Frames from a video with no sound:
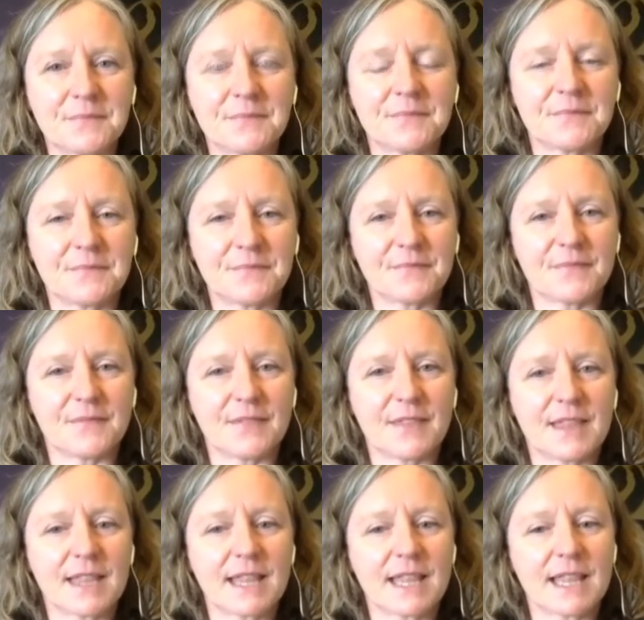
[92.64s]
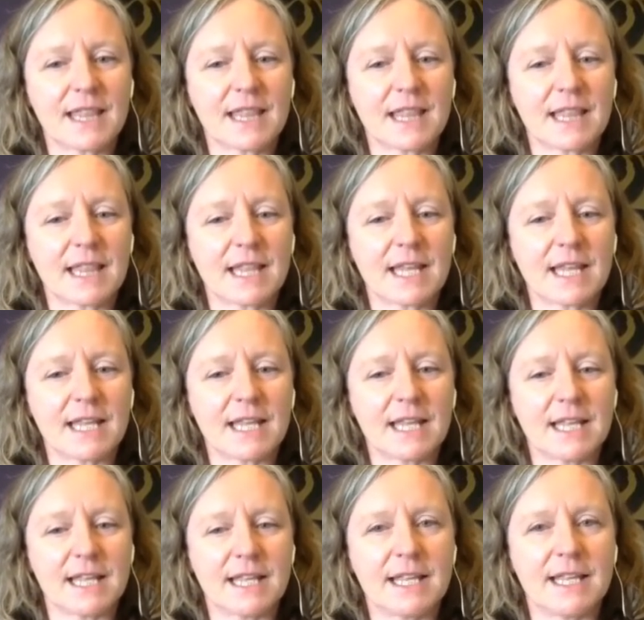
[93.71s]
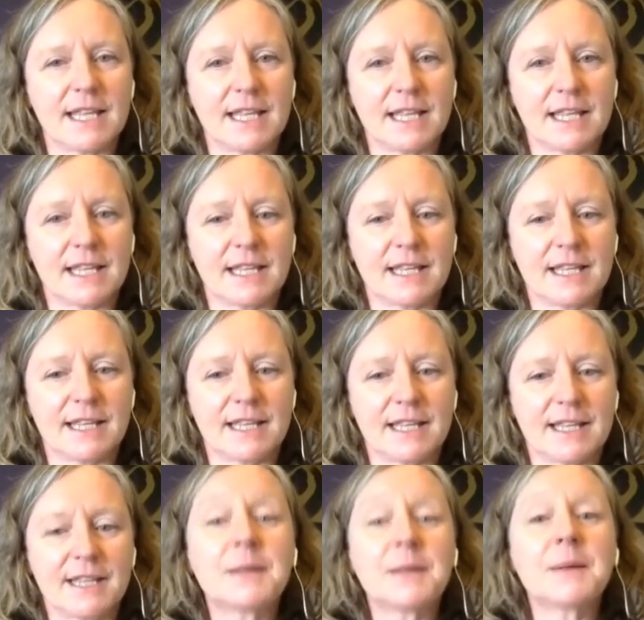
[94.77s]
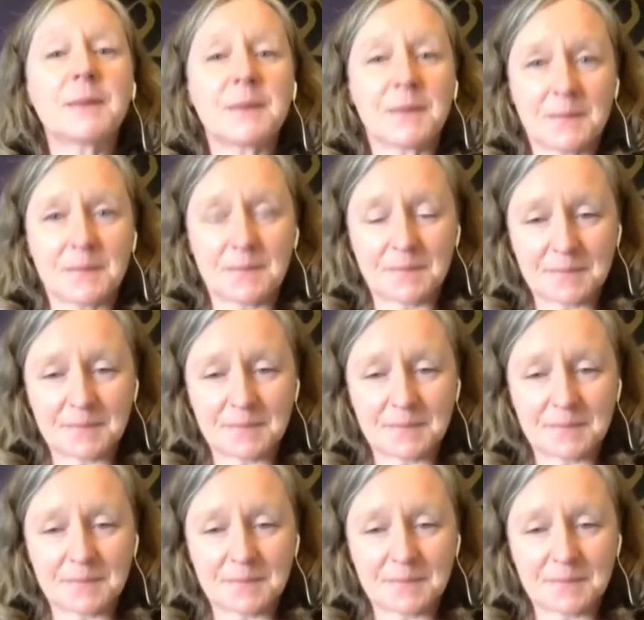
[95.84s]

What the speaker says: [no speech]